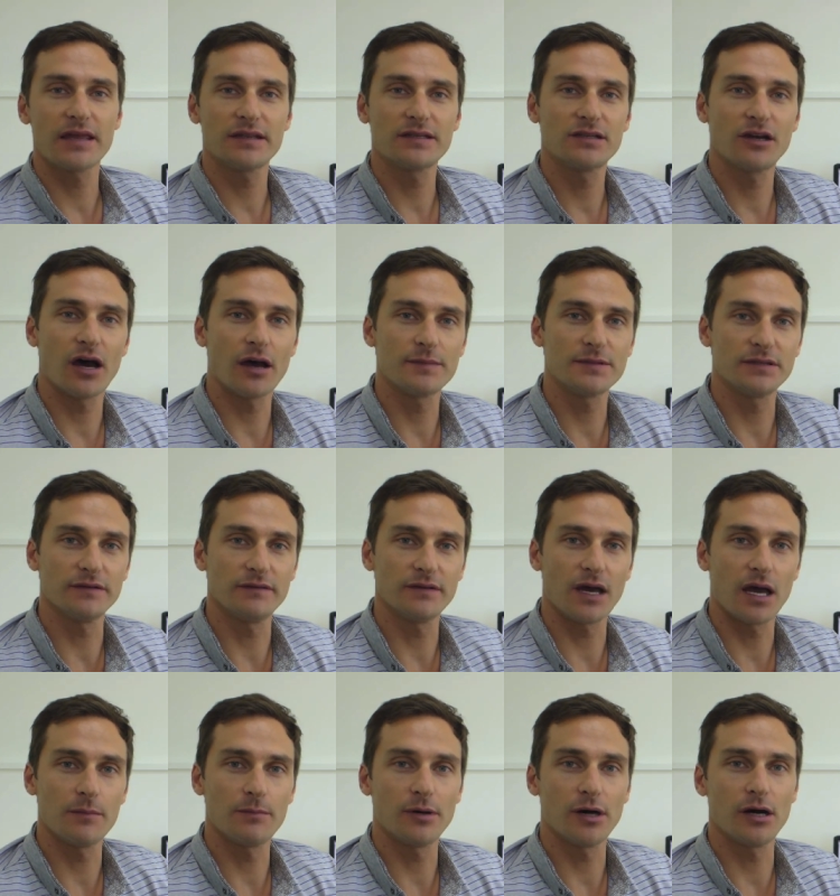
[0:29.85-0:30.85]
other types of
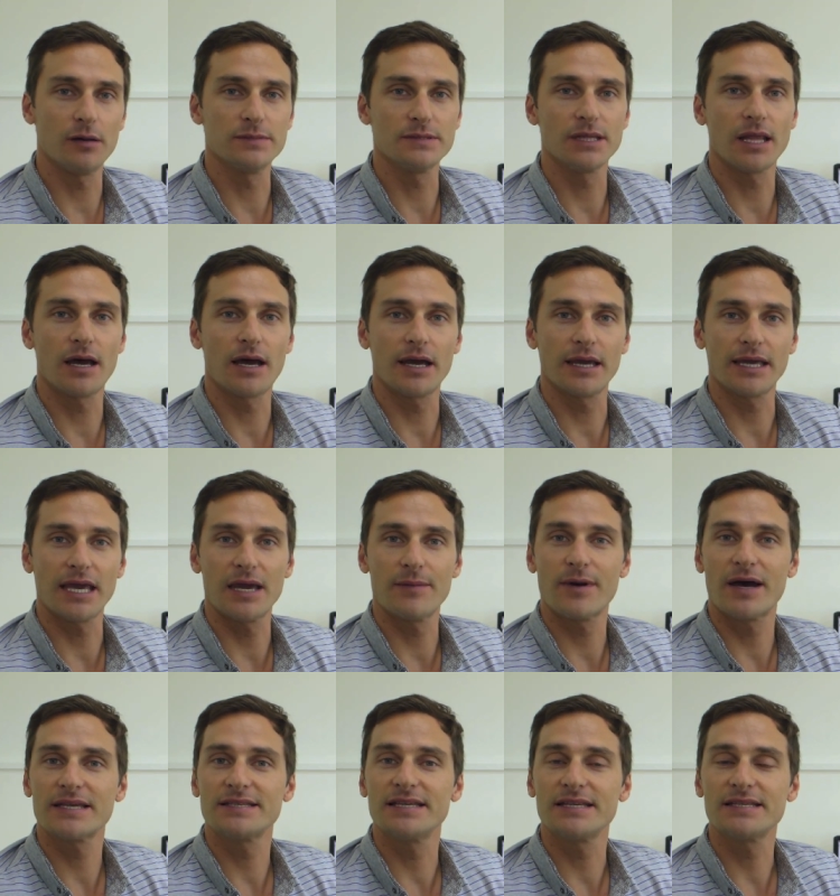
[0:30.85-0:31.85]
light bulbs like
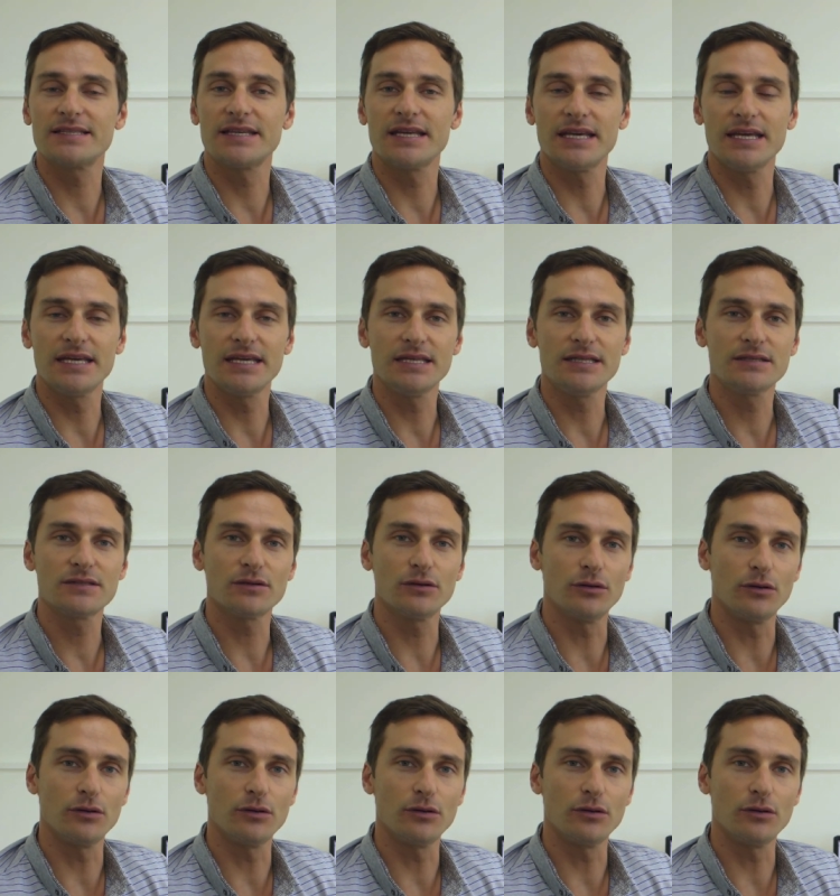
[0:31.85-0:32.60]
MR16s